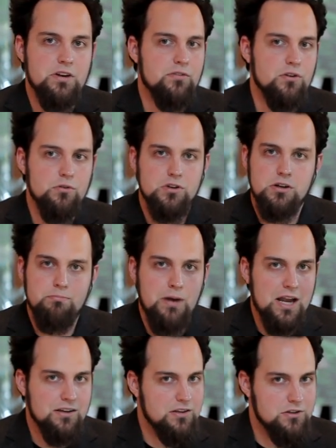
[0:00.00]
I've never owned a
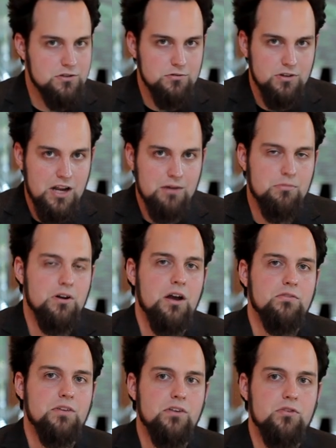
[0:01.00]
compact digital
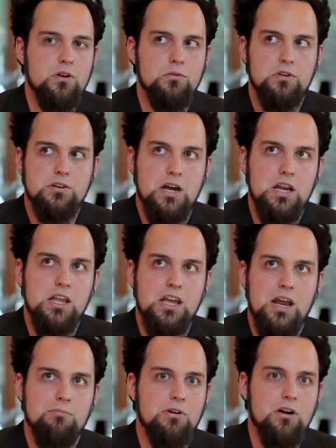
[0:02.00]
camera. I've never owned a
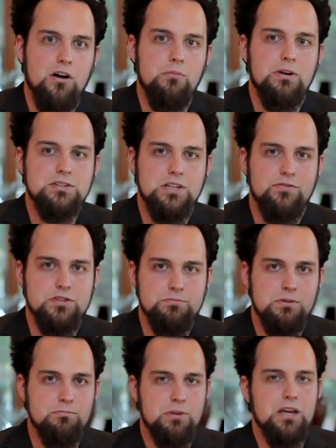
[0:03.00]
tiny camera. All my stuff
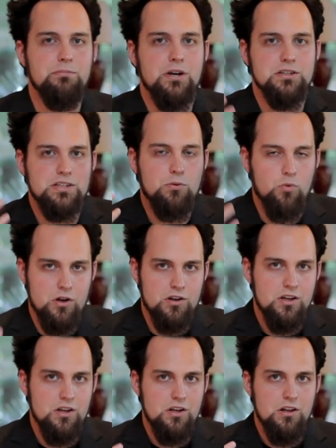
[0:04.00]
has been big because I
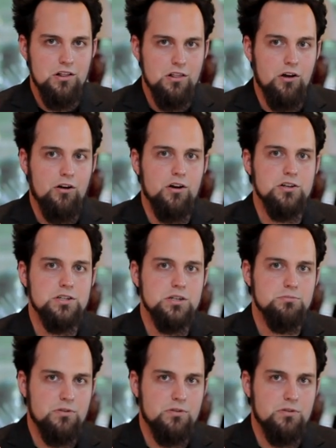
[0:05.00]
want large